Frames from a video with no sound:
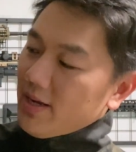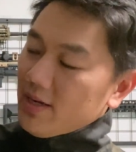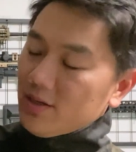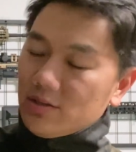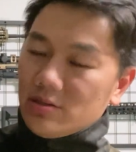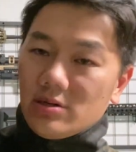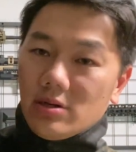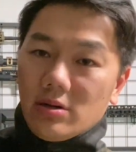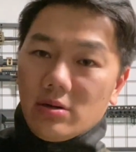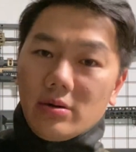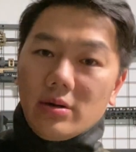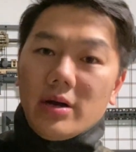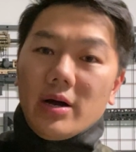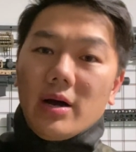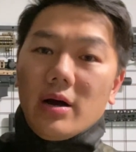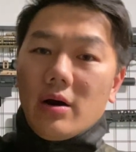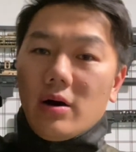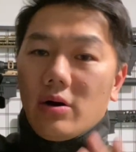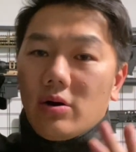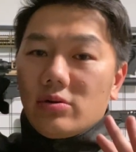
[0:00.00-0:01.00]
so
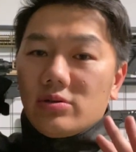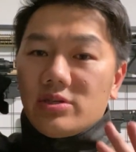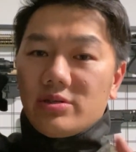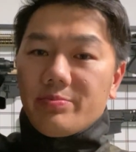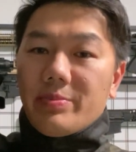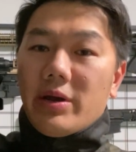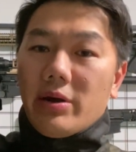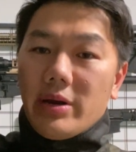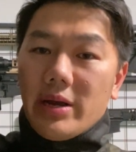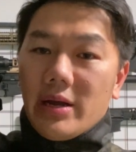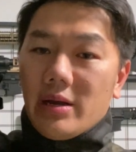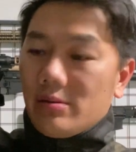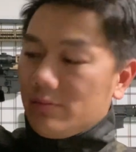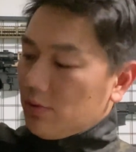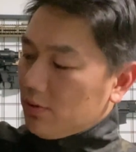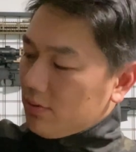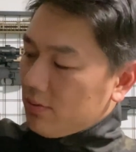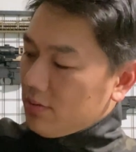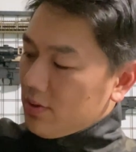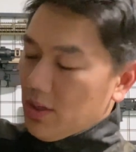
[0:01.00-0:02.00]
all spare
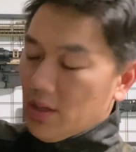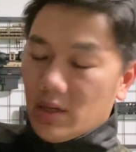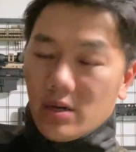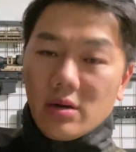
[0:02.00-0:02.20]
ammo,